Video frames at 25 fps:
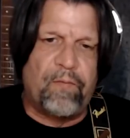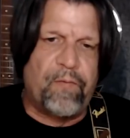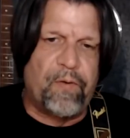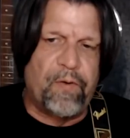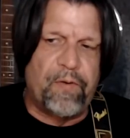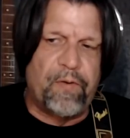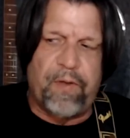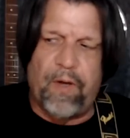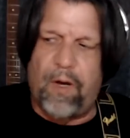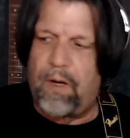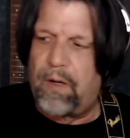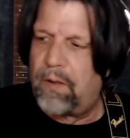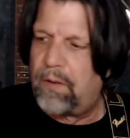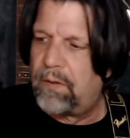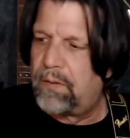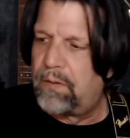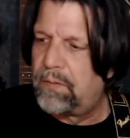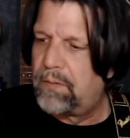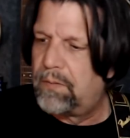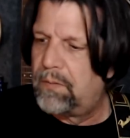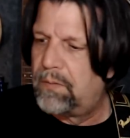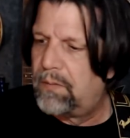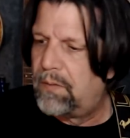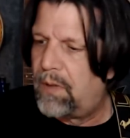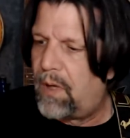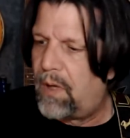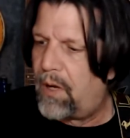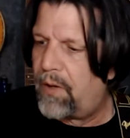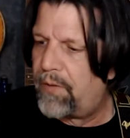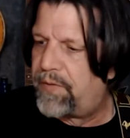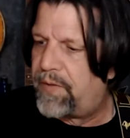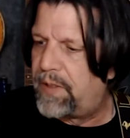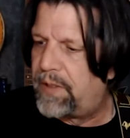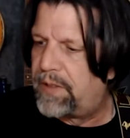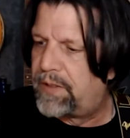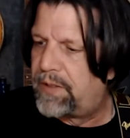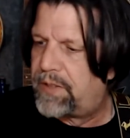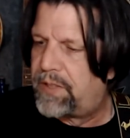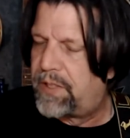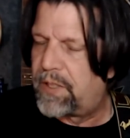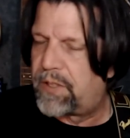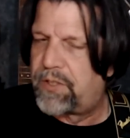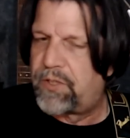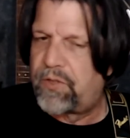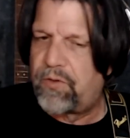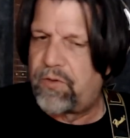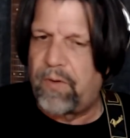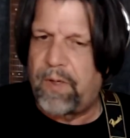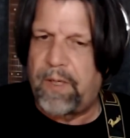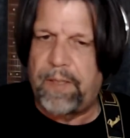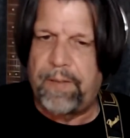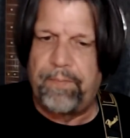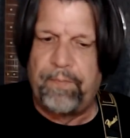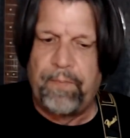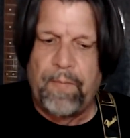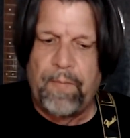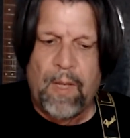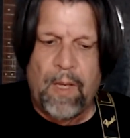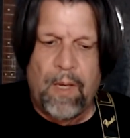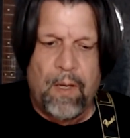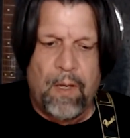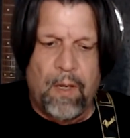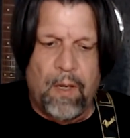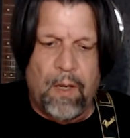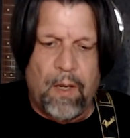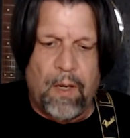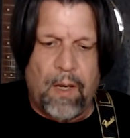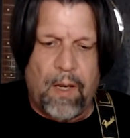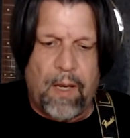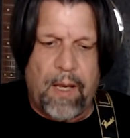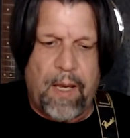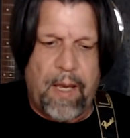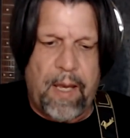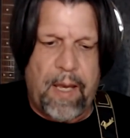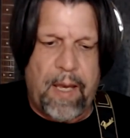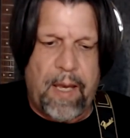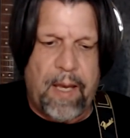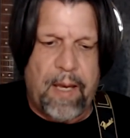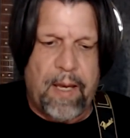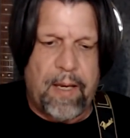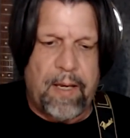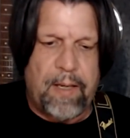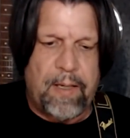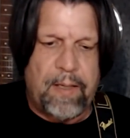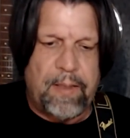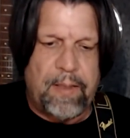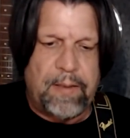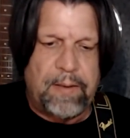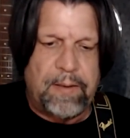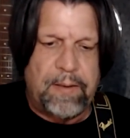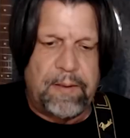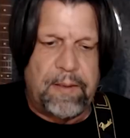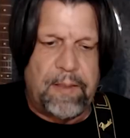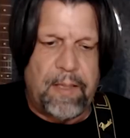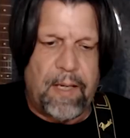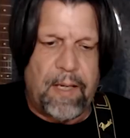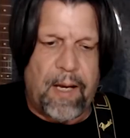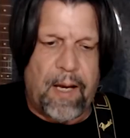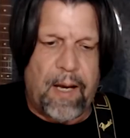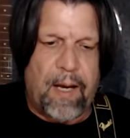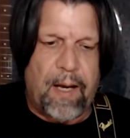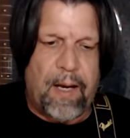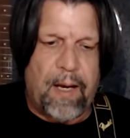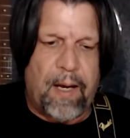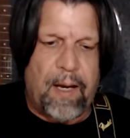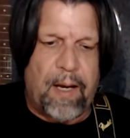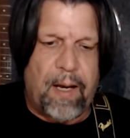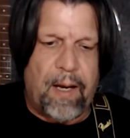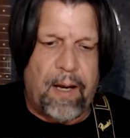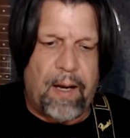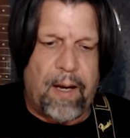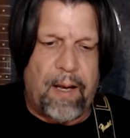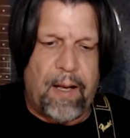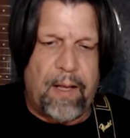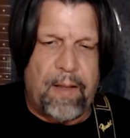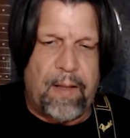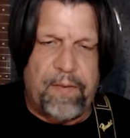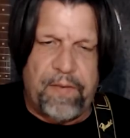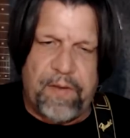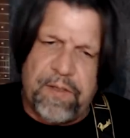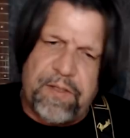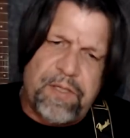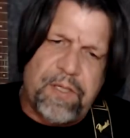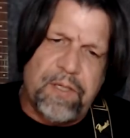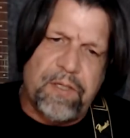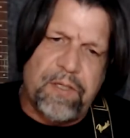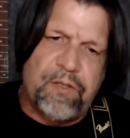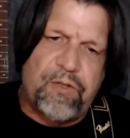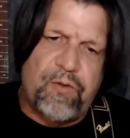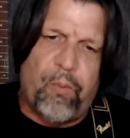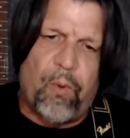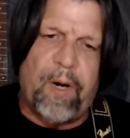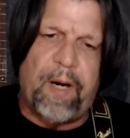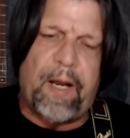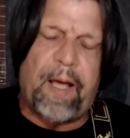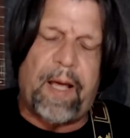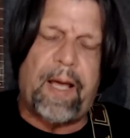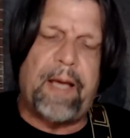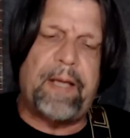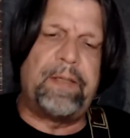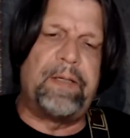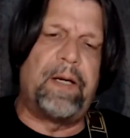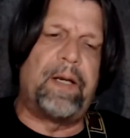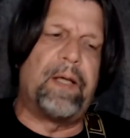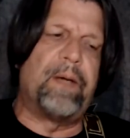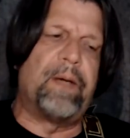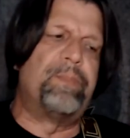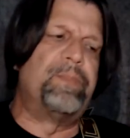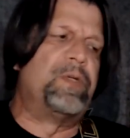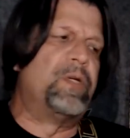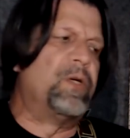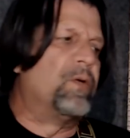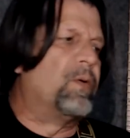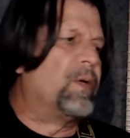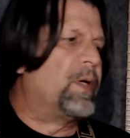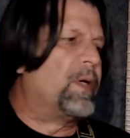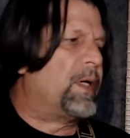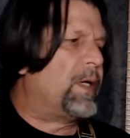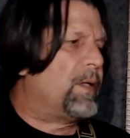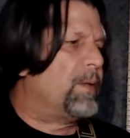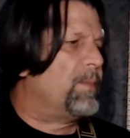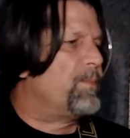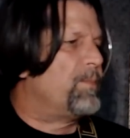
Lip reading: with all things six string. And this is what I ended up doing.